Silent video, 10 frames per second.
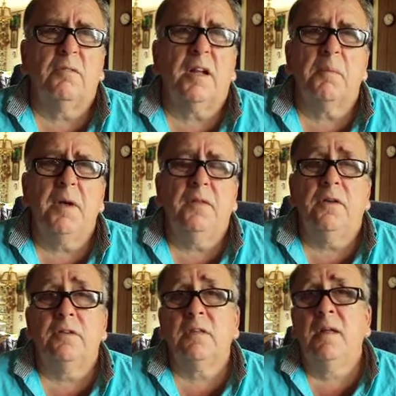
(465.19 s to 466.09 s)
I don't
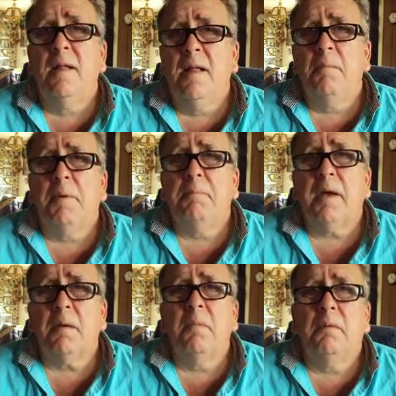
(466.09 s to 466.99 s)
recommend those,
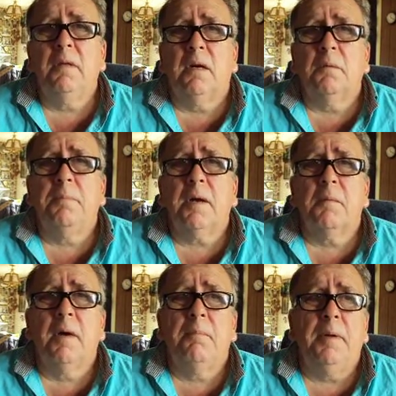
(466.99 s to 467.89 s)
but pick them
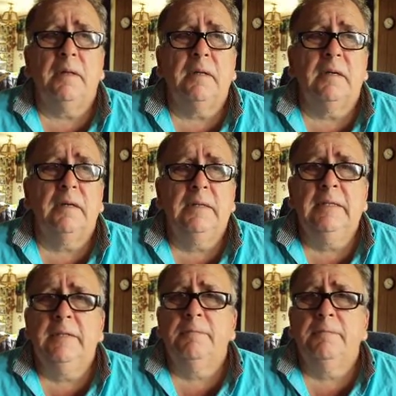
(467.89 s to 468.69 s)
up at